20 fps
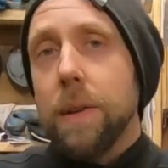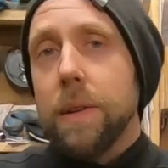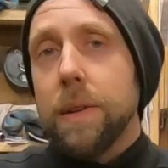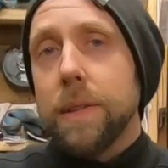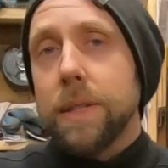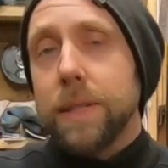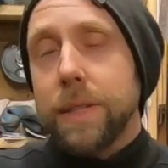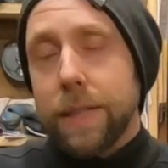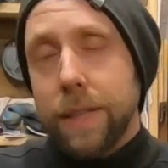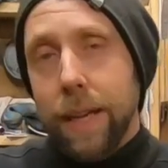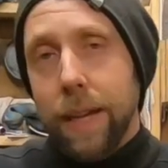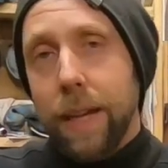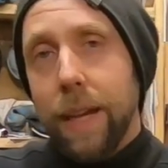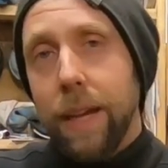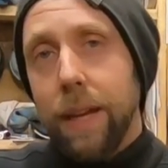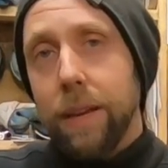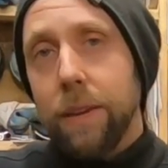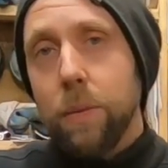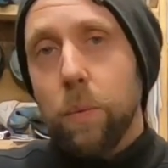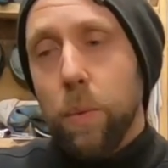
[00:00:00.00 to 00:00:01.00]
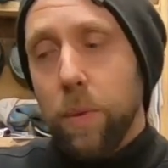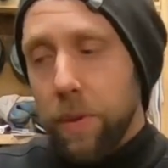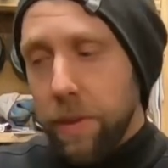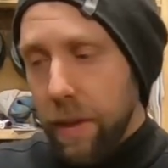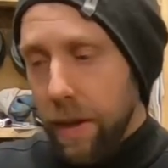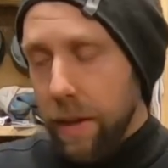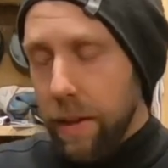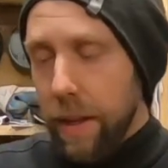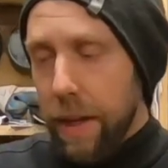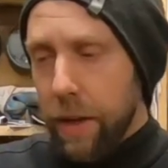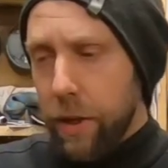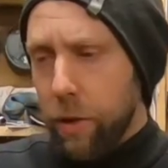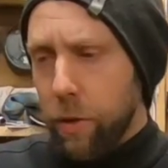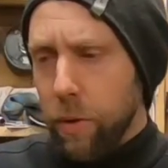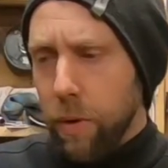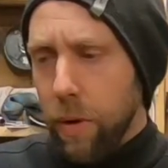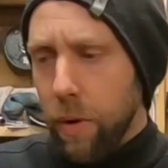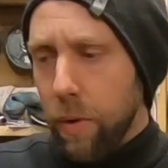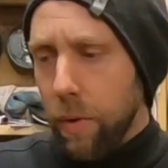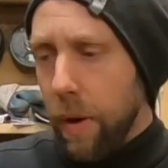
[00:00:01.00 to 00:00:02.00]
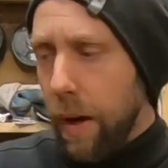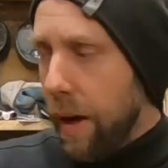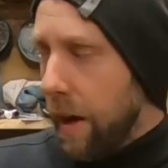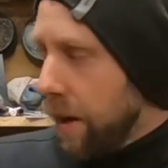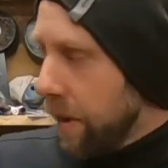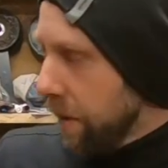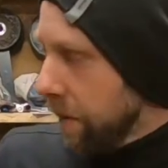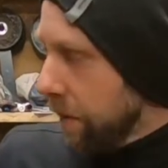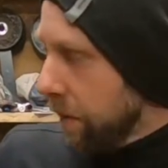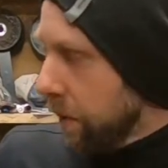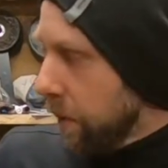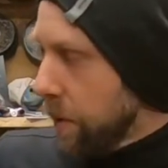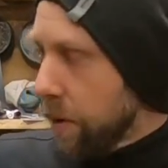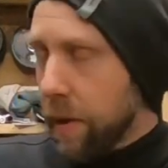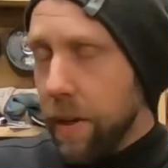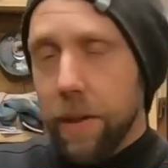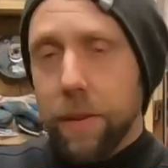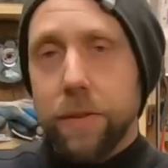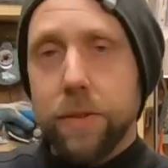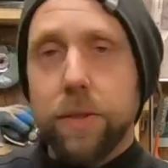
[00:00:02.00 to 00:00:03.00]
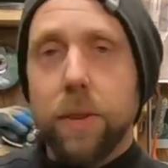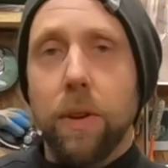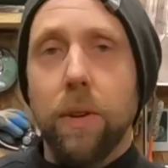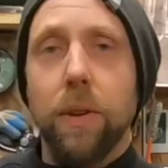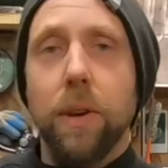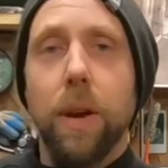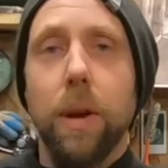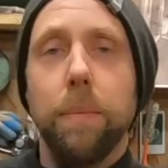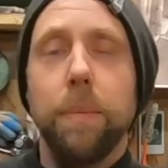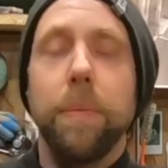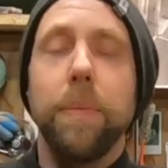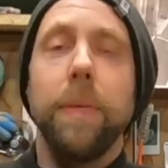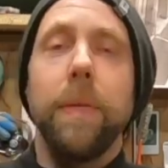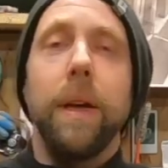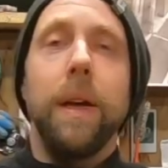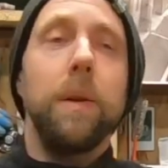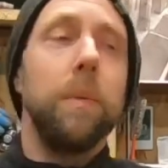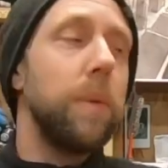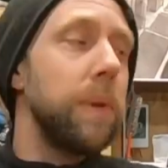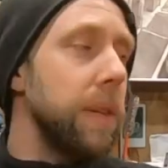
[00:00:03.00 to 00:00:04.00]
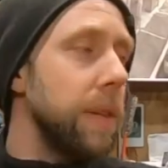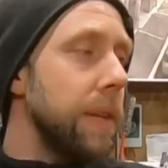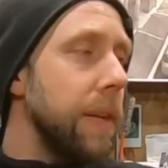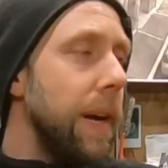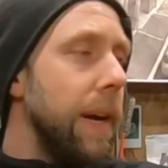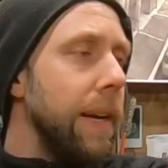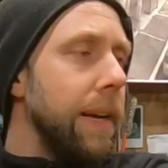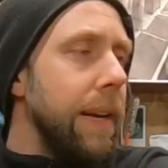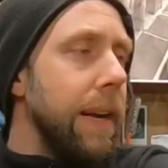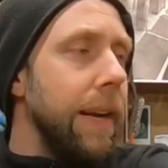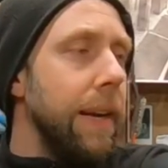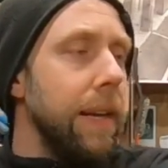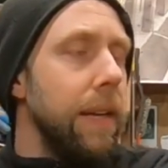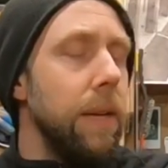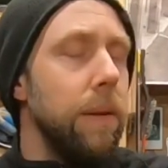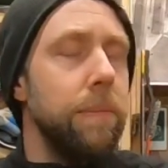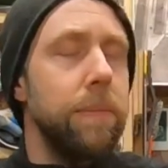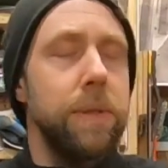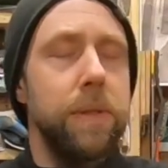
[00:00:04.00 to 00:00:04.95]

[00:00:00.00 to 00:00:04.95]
sticking with the electrode on the Vulcan startup than with the titanium.